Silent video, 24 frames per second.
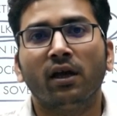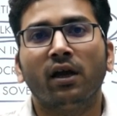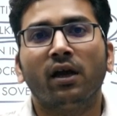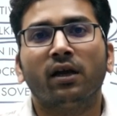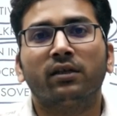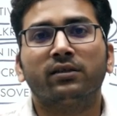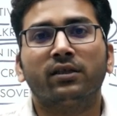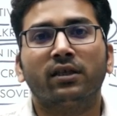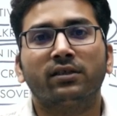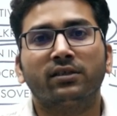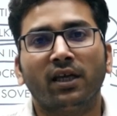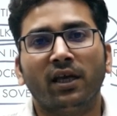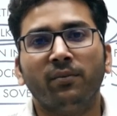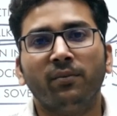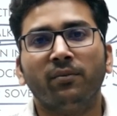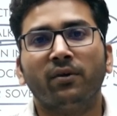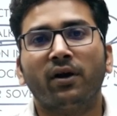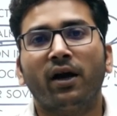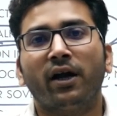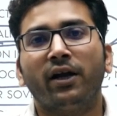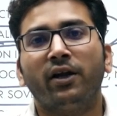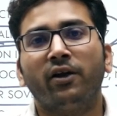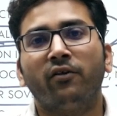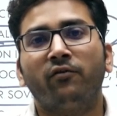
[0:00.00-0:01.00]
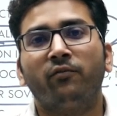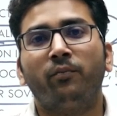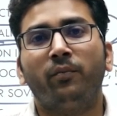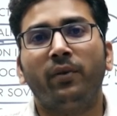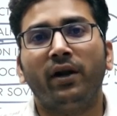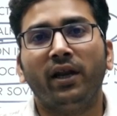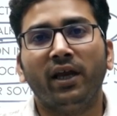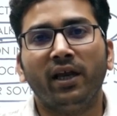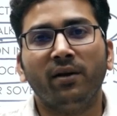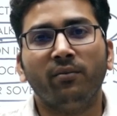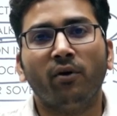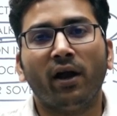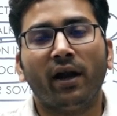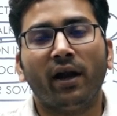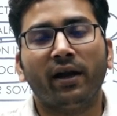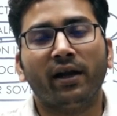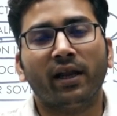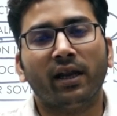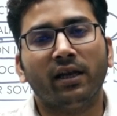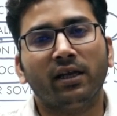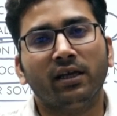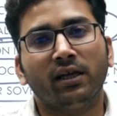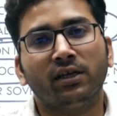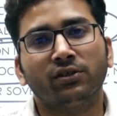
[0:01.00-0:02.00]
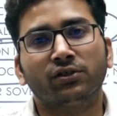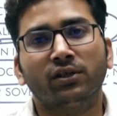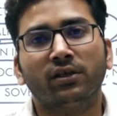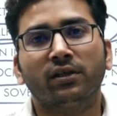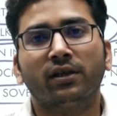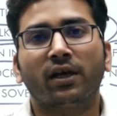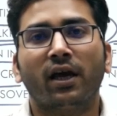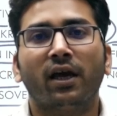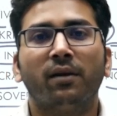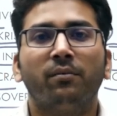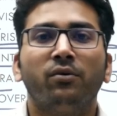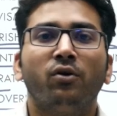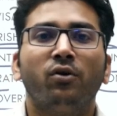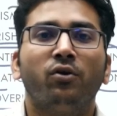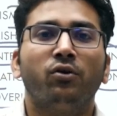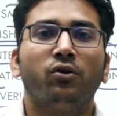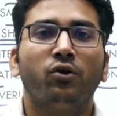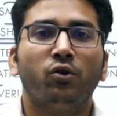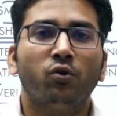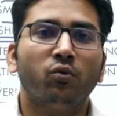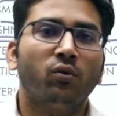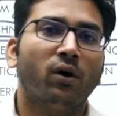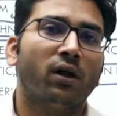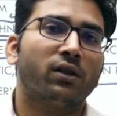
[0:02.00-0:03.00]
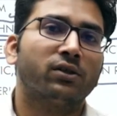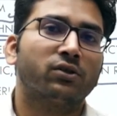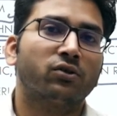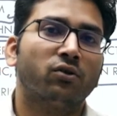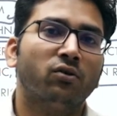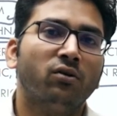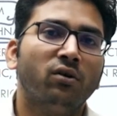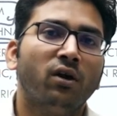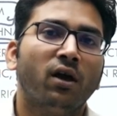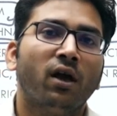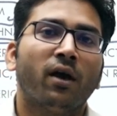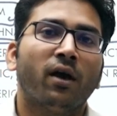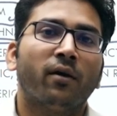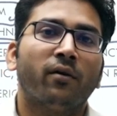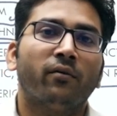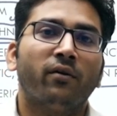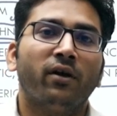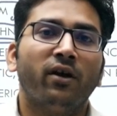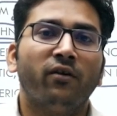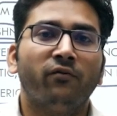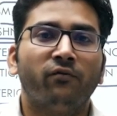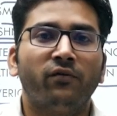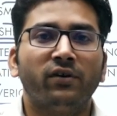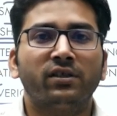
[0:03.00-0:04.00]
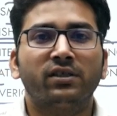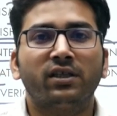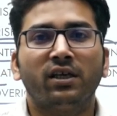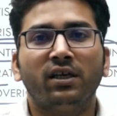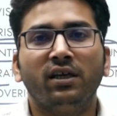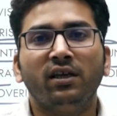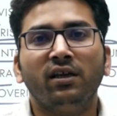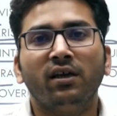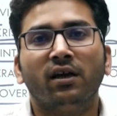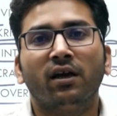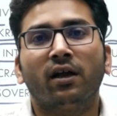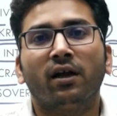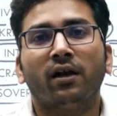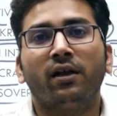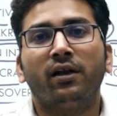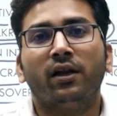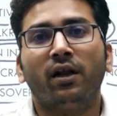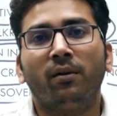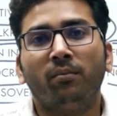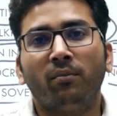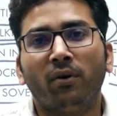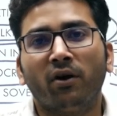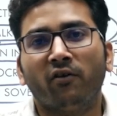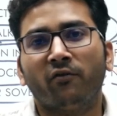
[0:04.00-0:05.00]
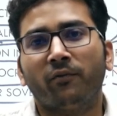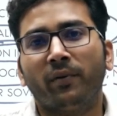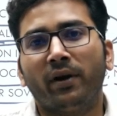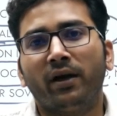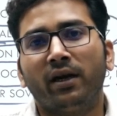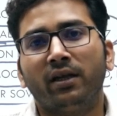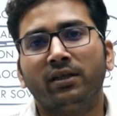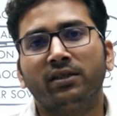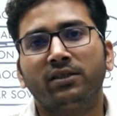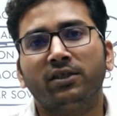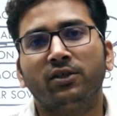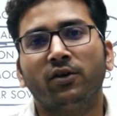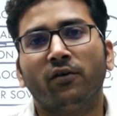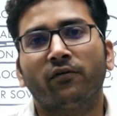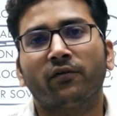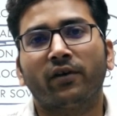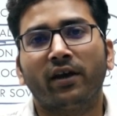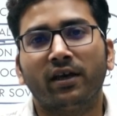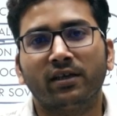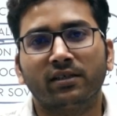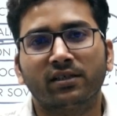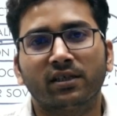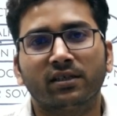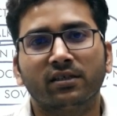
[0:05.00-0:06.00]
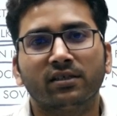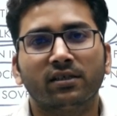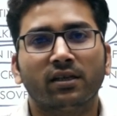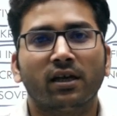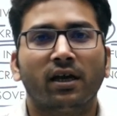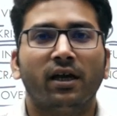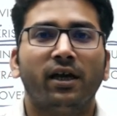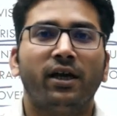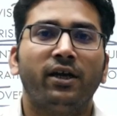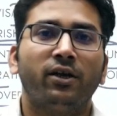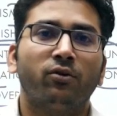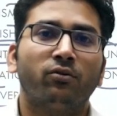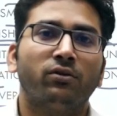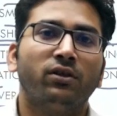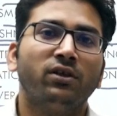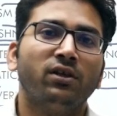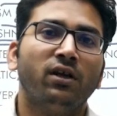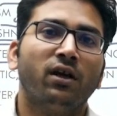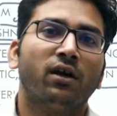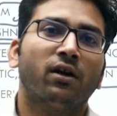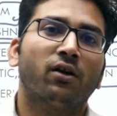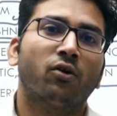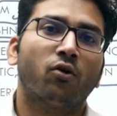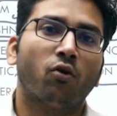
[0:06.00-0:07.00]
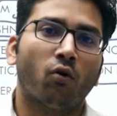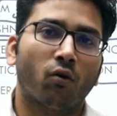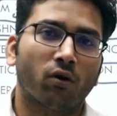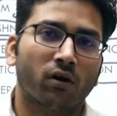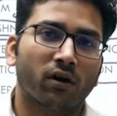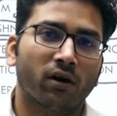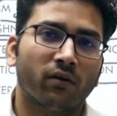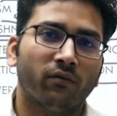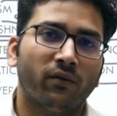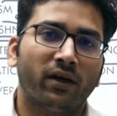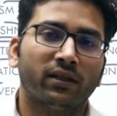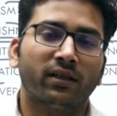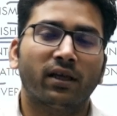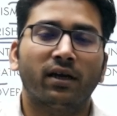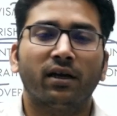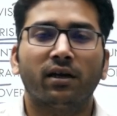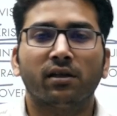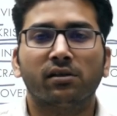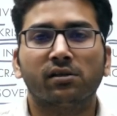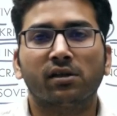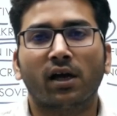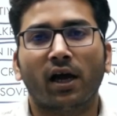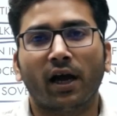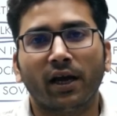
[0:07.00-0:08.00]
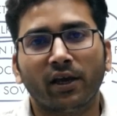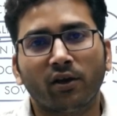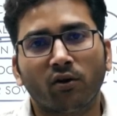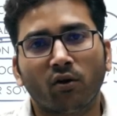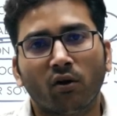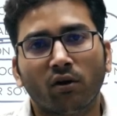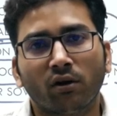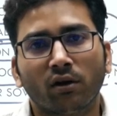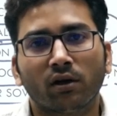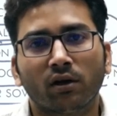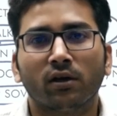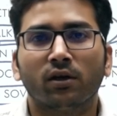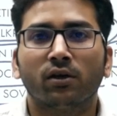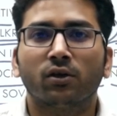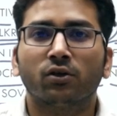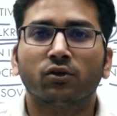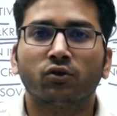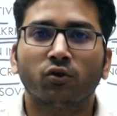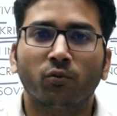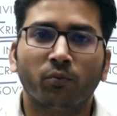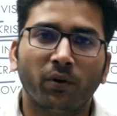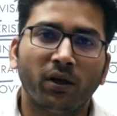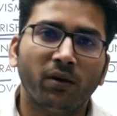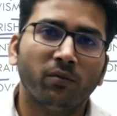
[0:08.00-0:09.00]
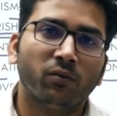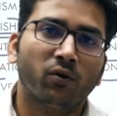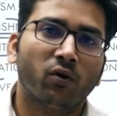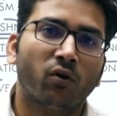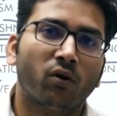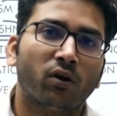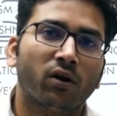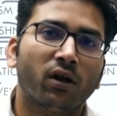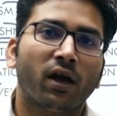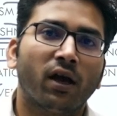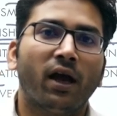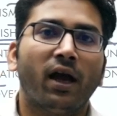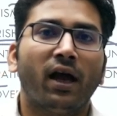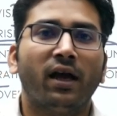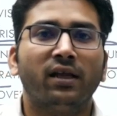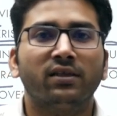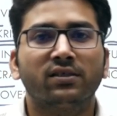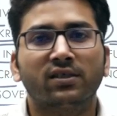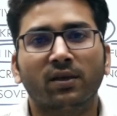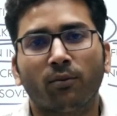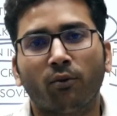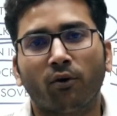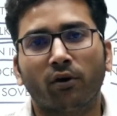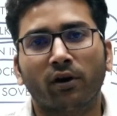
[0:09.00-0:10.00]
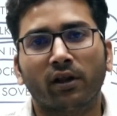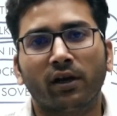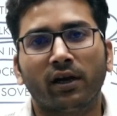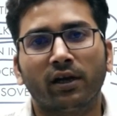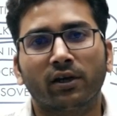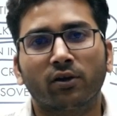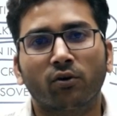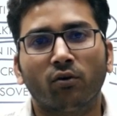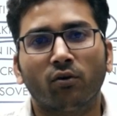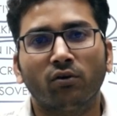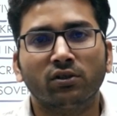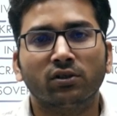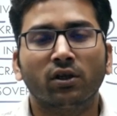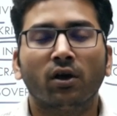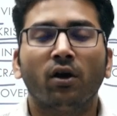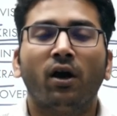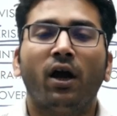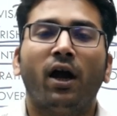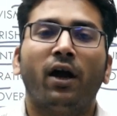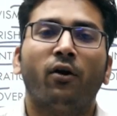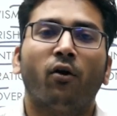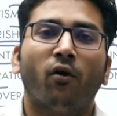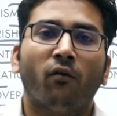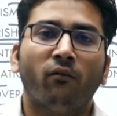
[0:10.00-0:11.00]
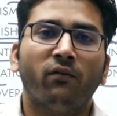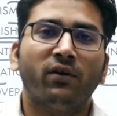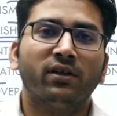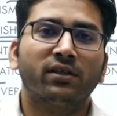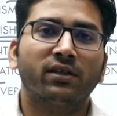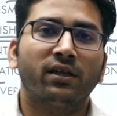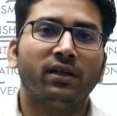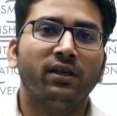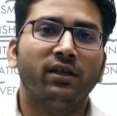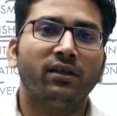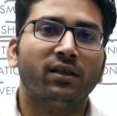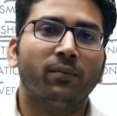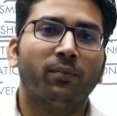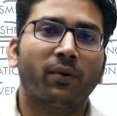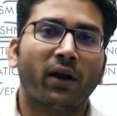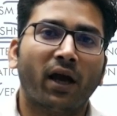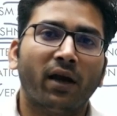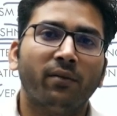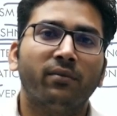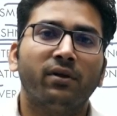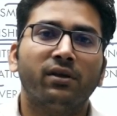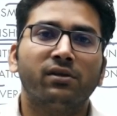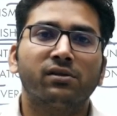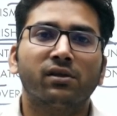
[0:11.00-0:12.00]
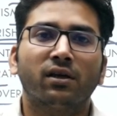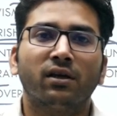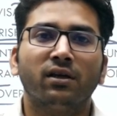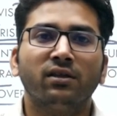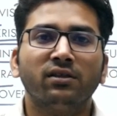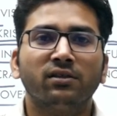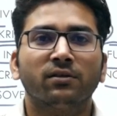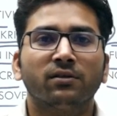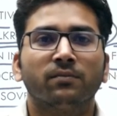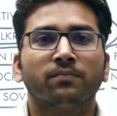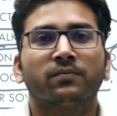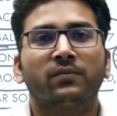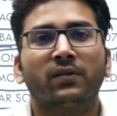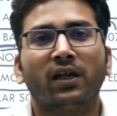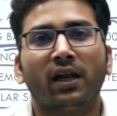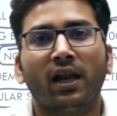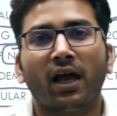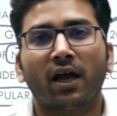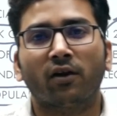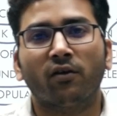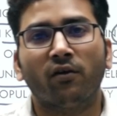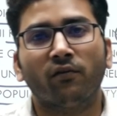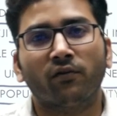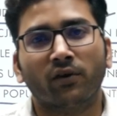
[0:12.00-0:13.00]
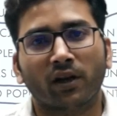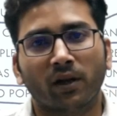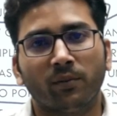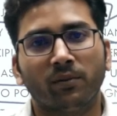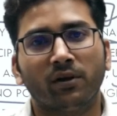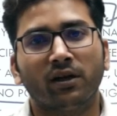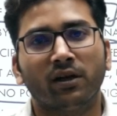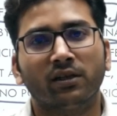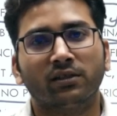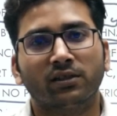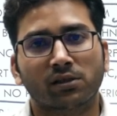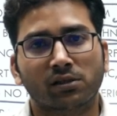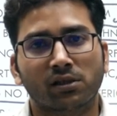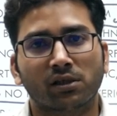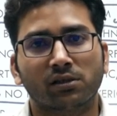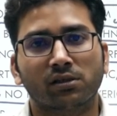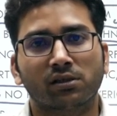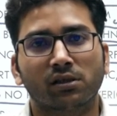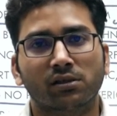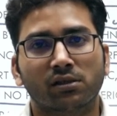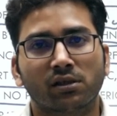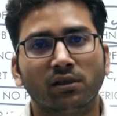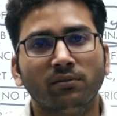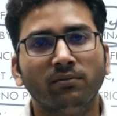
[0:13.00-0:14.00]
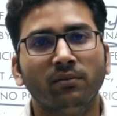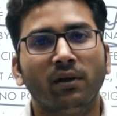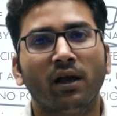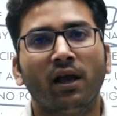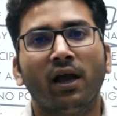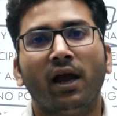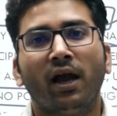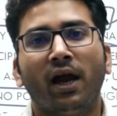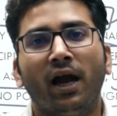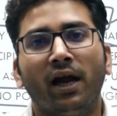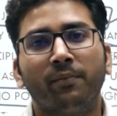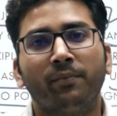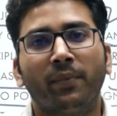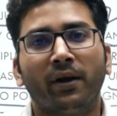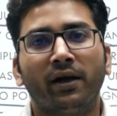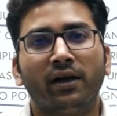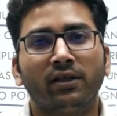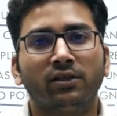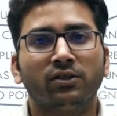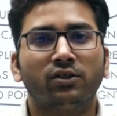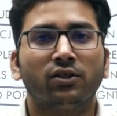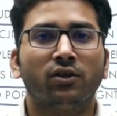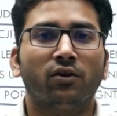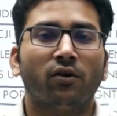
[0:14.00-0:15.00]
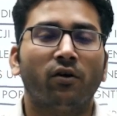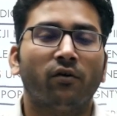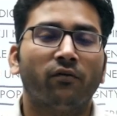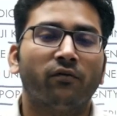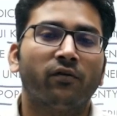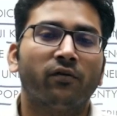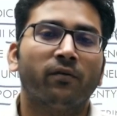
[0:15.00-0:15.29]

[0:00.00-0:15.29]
The same kind of blame and allegation can be on you also if we see number of pendency of cases into the court, whether it is the High Court, Supreme Court and subordinate courts. And obviously the prime reason is the lack of criminal justice system and pendency of